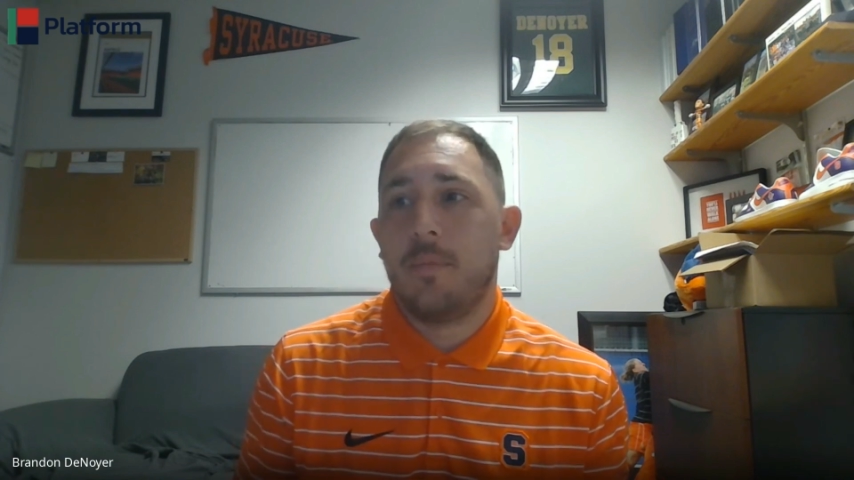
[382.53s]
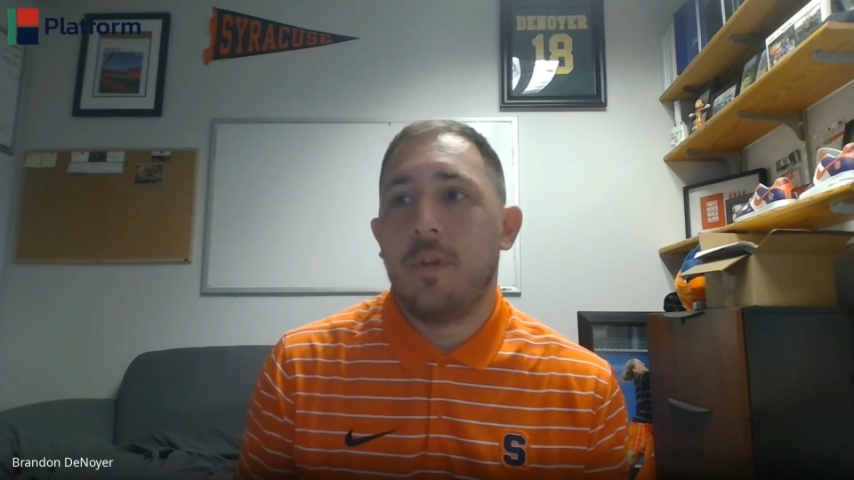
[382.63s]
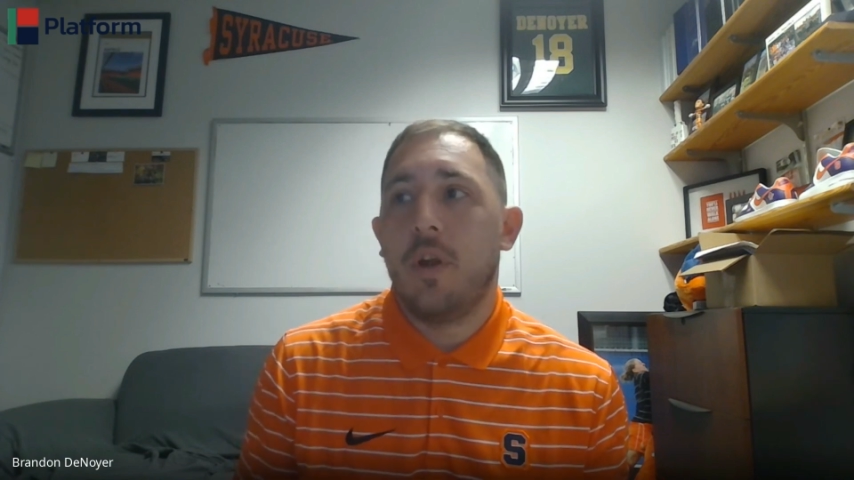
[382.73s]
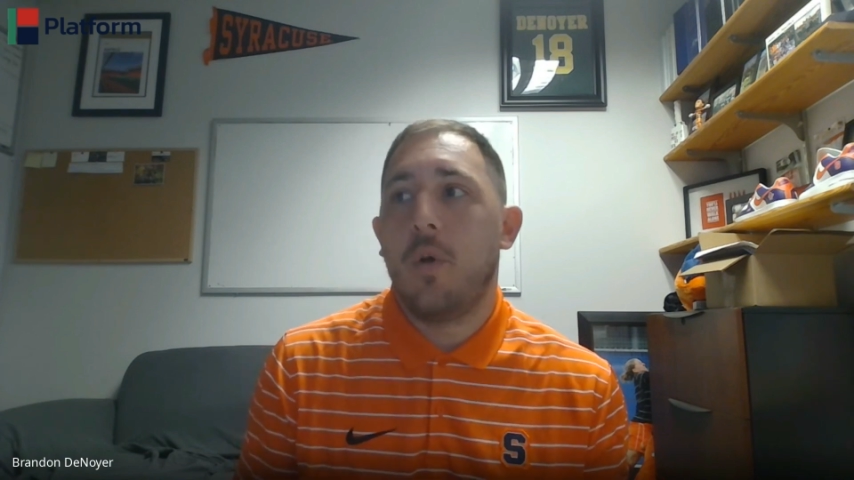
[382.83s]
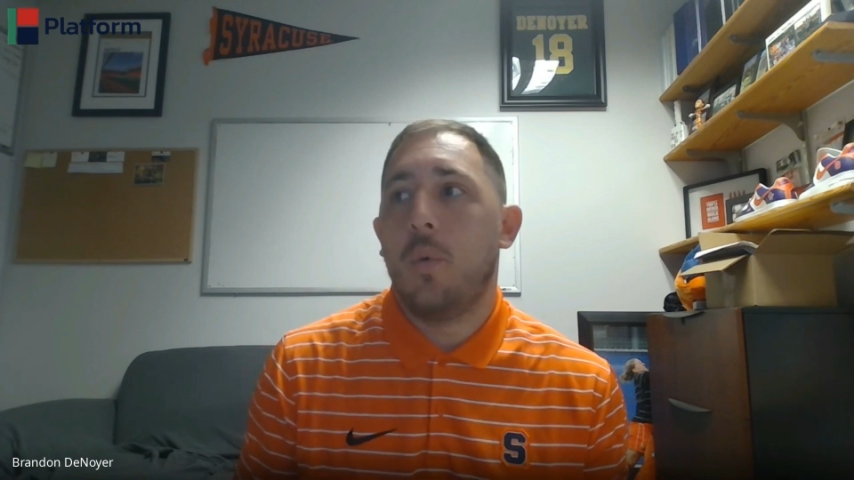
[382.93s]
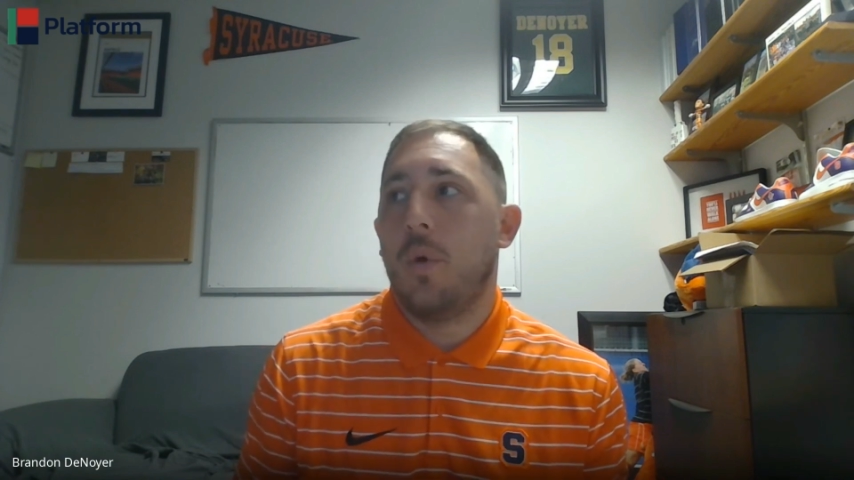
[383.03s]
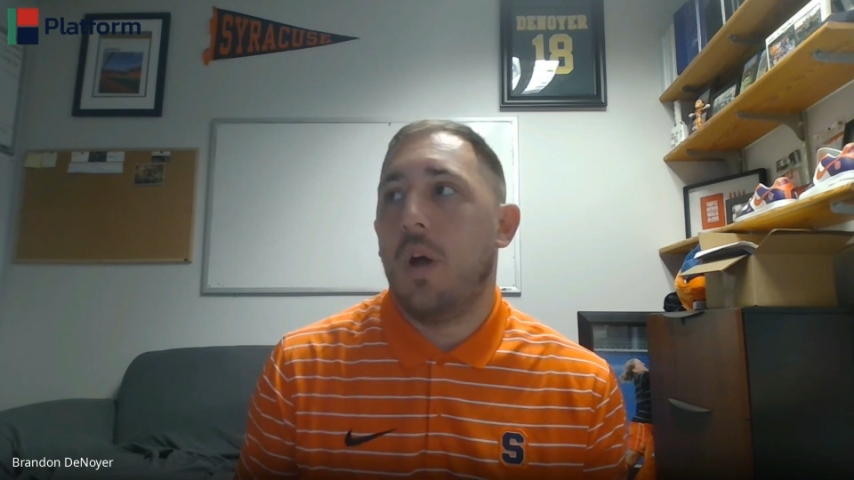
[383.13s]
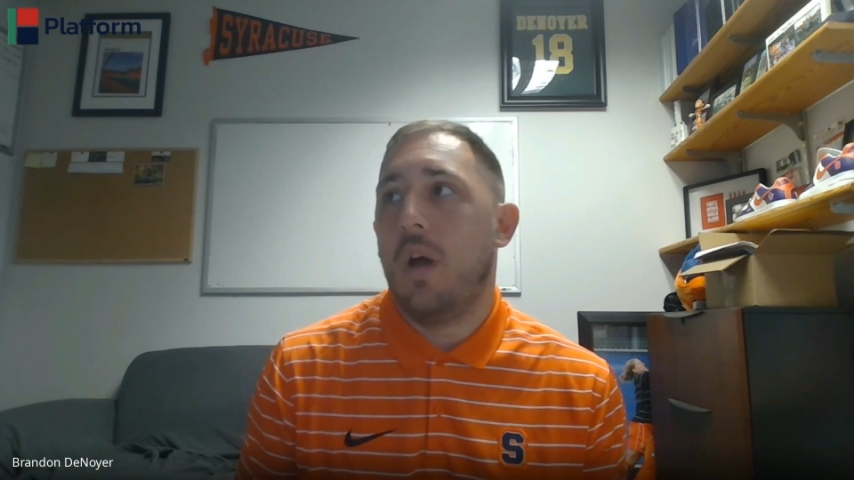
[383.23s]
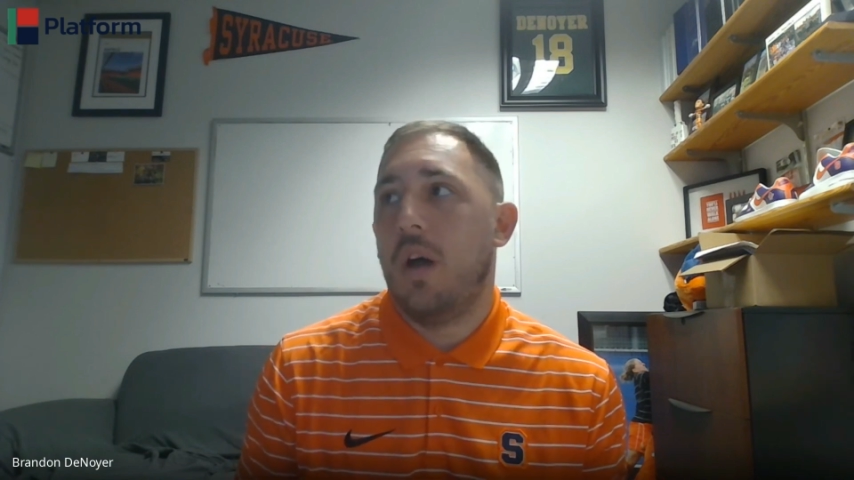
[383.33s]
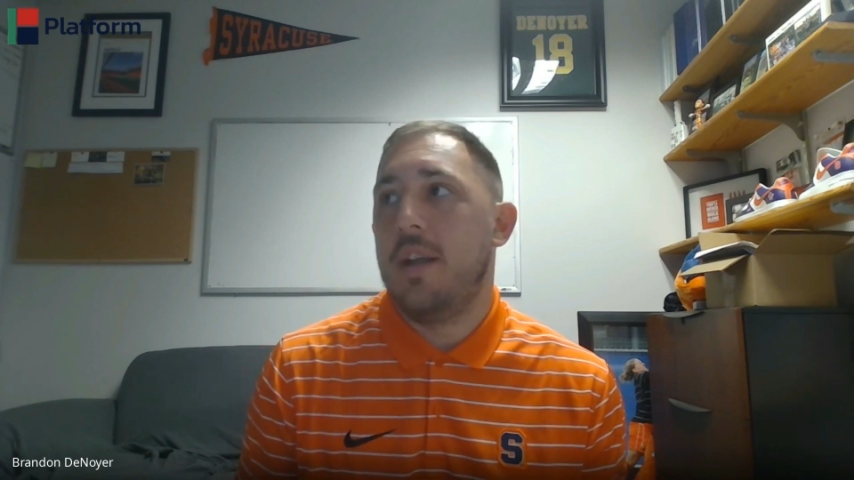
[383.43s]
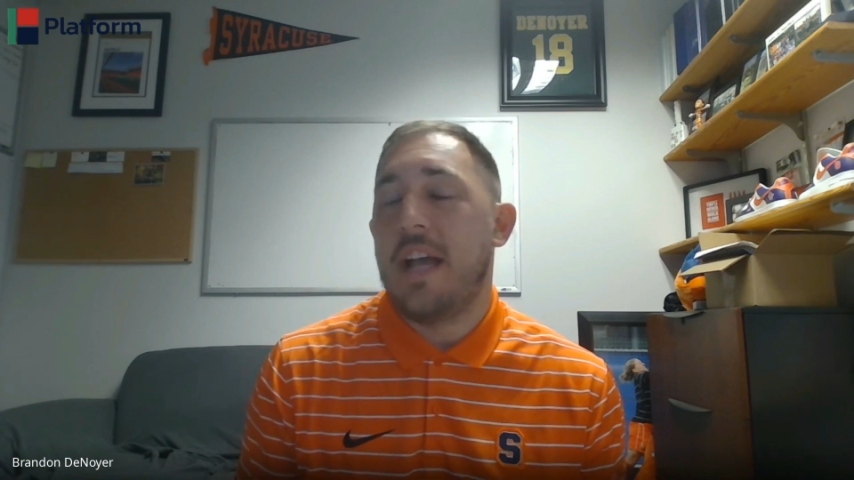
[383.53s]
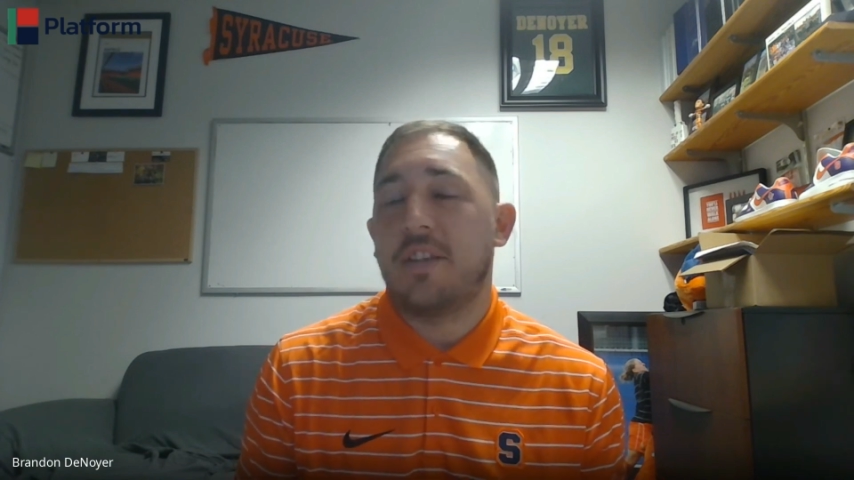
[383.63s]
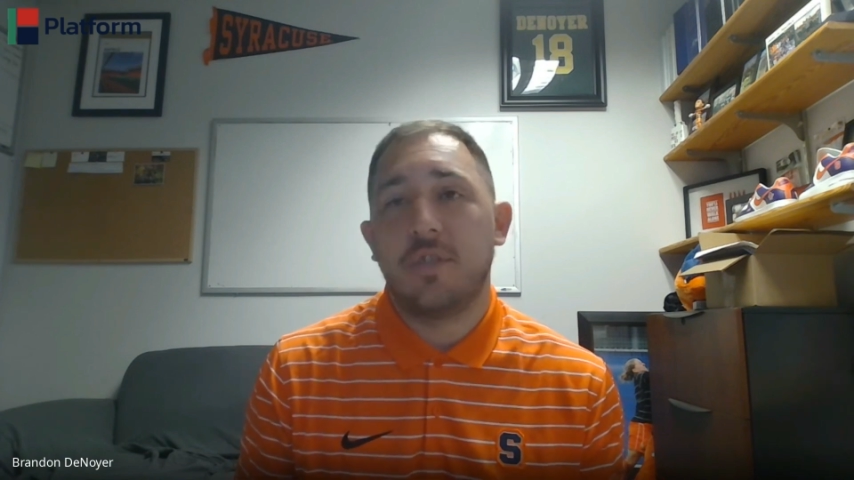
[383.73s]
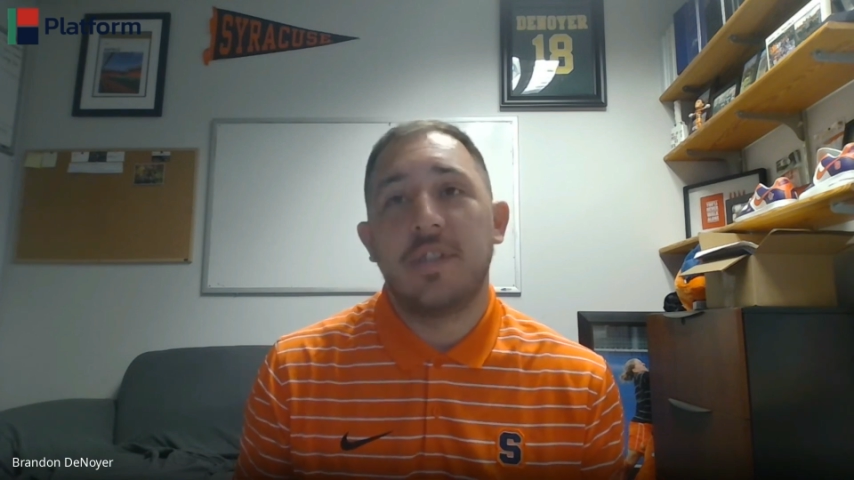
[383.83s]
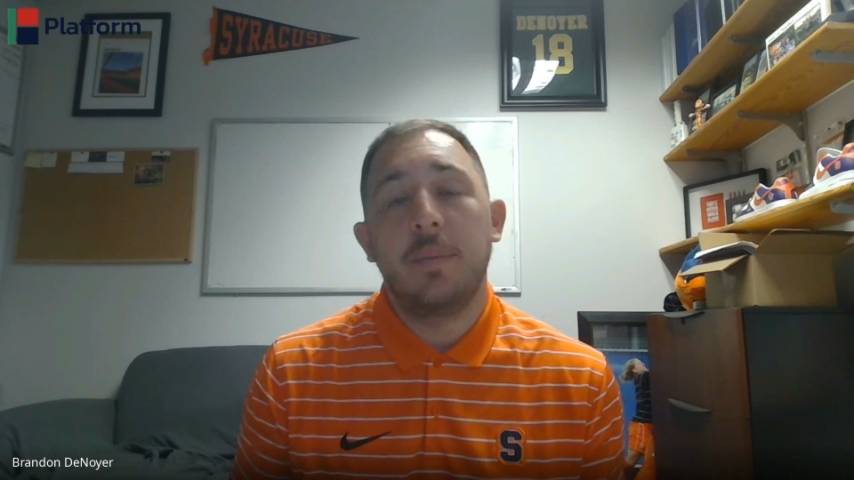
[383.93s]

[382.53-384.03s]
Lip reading: you know, national